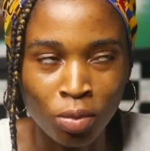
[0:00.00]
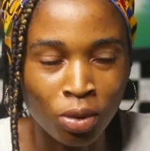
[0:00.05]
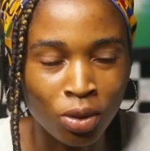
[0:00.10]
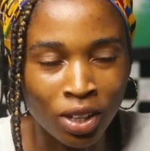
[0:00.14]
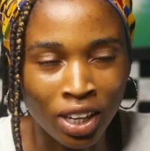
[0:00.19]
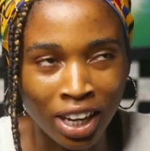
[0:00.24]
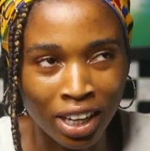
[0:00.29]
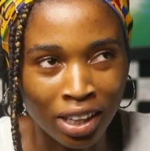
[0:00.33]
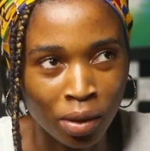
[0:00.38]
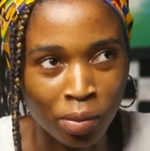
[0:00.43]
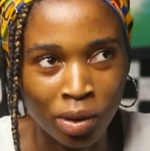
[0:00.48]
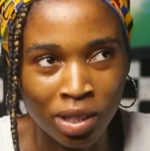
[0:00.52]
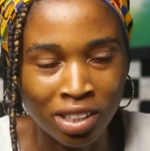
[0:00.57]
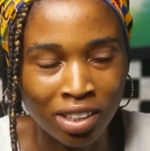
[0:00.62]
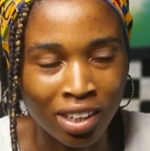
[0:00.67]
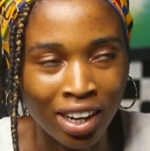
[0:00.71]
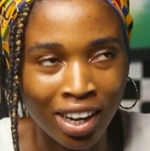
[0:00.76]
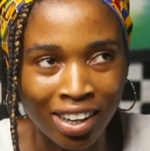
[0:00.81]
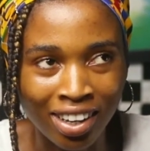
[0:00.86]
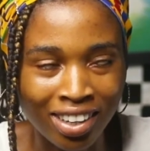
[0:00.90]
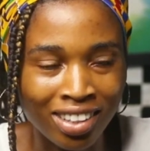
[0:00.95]
looking at the
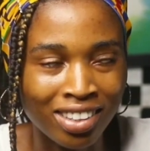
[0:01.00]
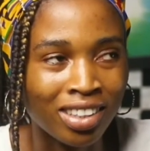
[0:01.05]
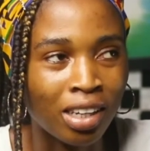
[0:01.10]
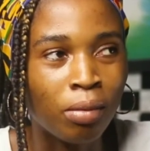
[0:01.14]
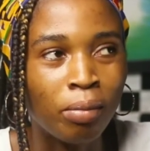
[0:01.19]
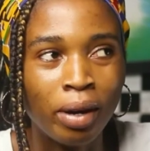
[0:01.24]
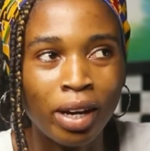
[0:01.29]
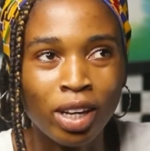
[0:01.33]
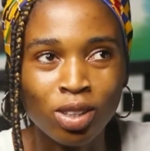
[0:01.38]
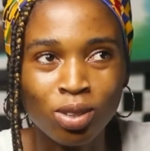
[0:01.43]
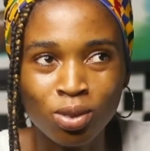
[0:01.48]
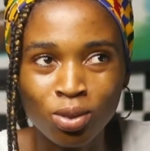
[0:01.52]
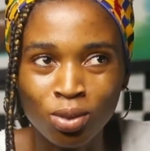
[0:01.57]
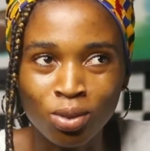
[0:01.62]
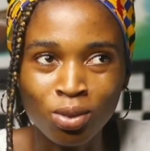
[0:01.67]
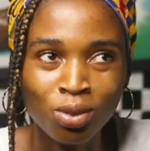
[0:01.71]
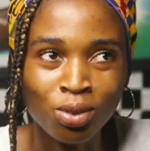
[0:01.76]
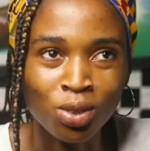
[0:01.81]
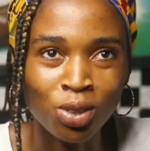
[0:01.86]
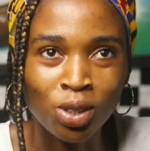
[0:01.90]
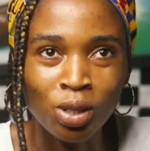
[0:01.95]
person like, is that my
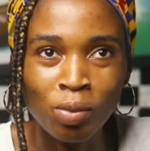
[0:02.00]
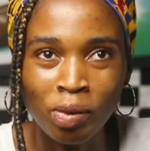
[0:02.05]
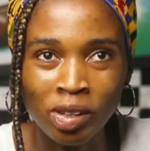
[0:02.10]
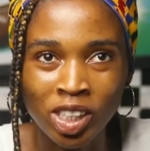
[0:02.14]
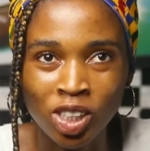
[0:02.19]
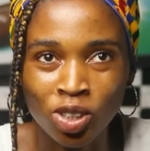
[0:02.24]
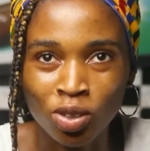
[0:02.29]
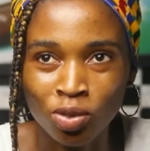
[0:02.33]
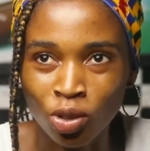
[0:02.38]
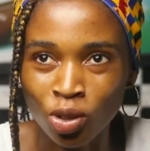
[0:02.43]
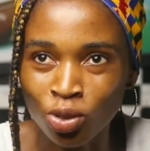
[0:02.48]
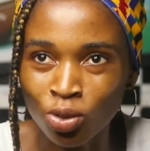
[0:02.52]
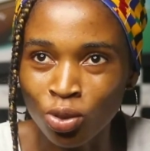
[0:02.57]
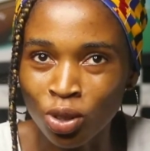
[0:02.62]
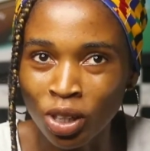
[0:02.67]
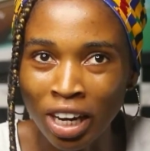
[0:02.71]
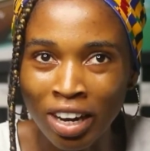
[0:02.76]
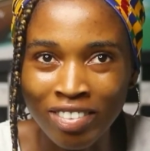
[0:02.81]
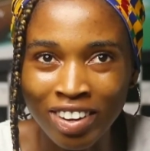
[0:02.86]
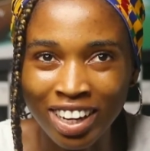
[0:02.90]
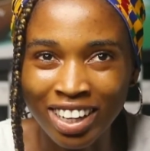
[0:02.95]
school? You see pictures of your school,
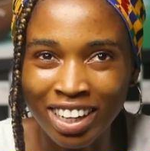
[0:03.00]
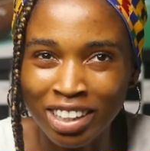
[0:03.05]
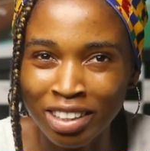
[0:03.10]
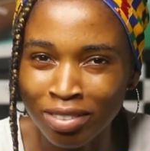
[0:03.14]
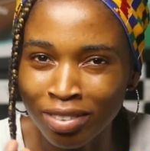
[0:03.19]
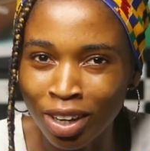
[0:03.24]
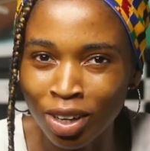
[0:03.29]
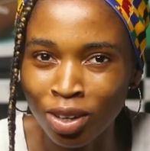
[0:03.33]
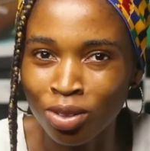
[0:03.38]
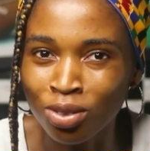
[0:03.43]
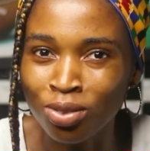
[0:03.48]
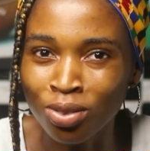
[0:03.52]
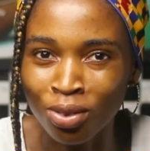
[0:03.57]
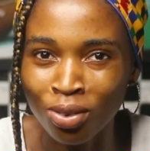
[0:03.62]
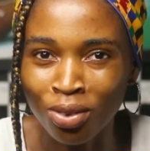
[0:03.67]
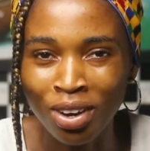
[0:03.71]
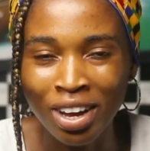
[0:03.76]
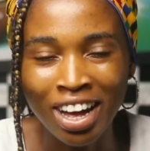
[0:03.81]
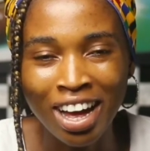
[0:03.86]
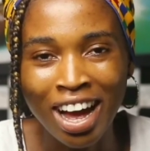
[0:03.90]
you can't identify your school.